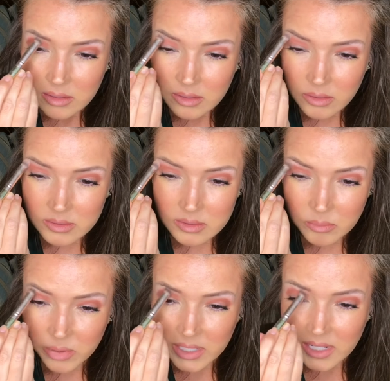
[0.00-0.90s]

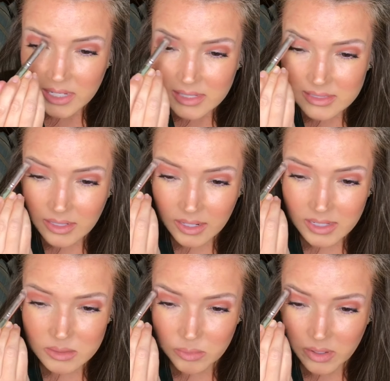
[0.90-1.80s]
Sabrina is not
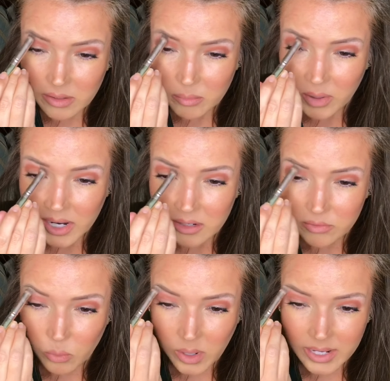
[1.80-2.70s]
as bright of
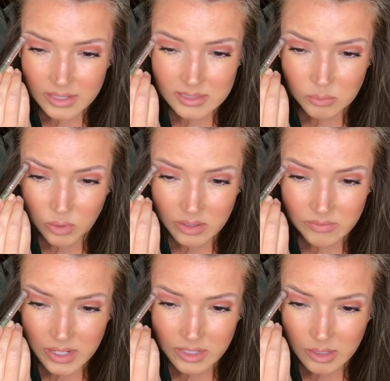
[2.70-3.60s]
white. It's more of
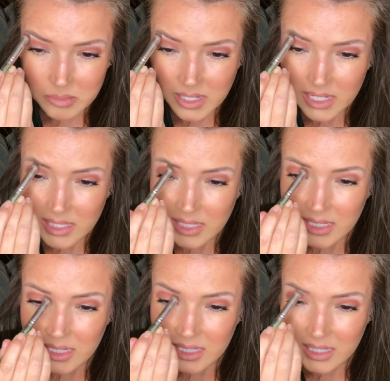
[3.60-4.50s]
a
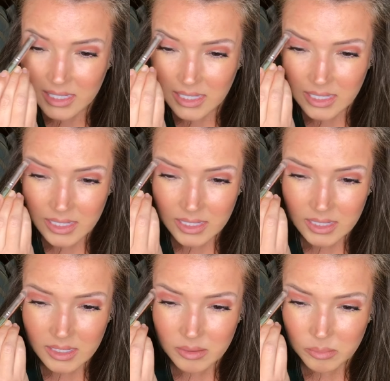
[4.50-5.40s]
cupcakey,
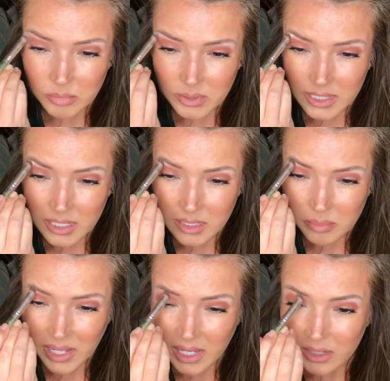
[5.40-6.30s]
pretty
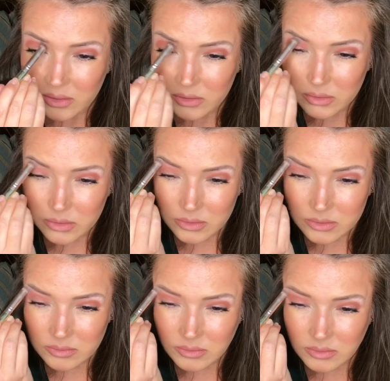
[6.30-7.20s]
pale
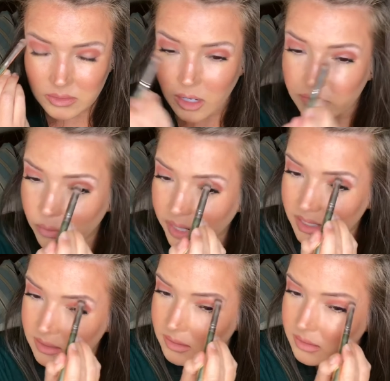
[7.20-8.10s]
off-white.
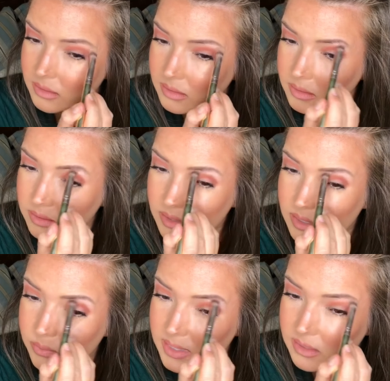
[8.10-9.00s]
This
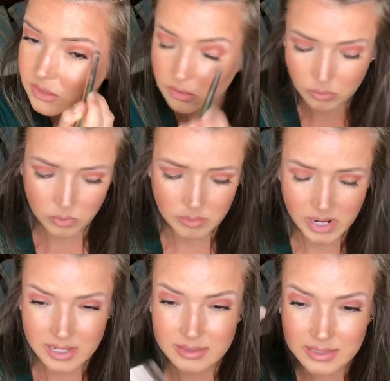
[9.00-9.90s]
one's a little more
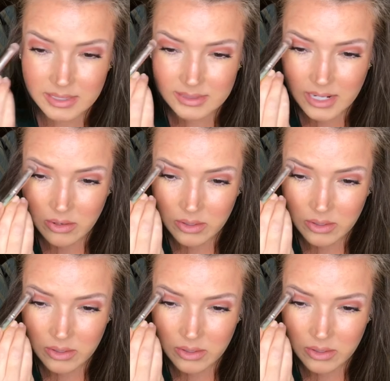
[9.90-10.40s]
bright and stands out.